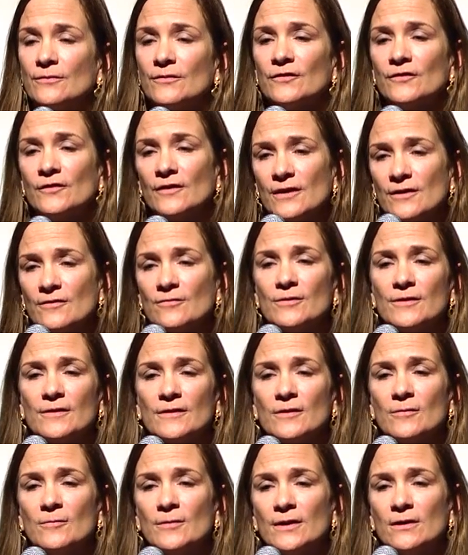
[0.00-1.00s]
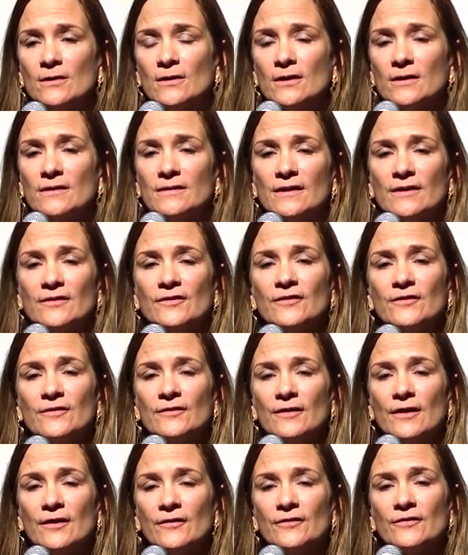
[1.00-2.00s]
slavery that went on that
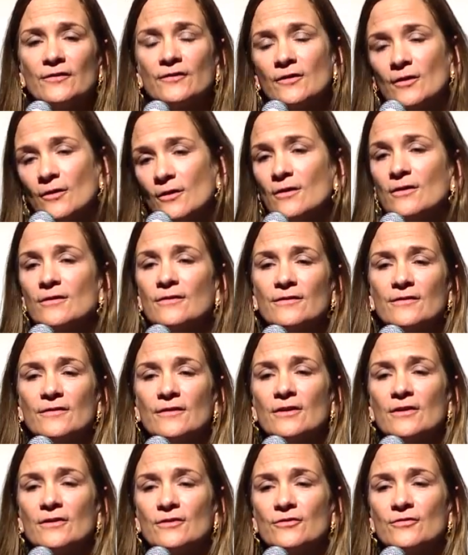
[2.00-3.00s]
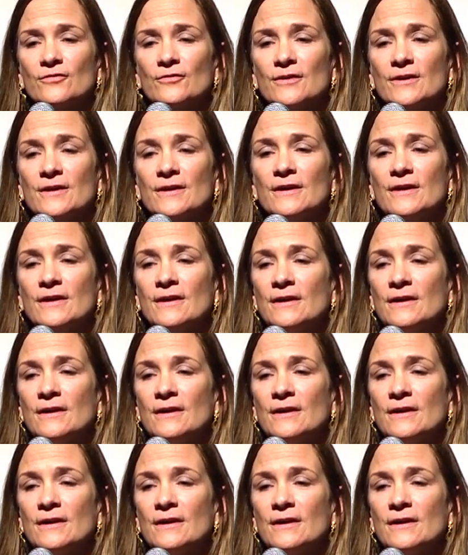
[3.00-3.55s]
has scarred the country,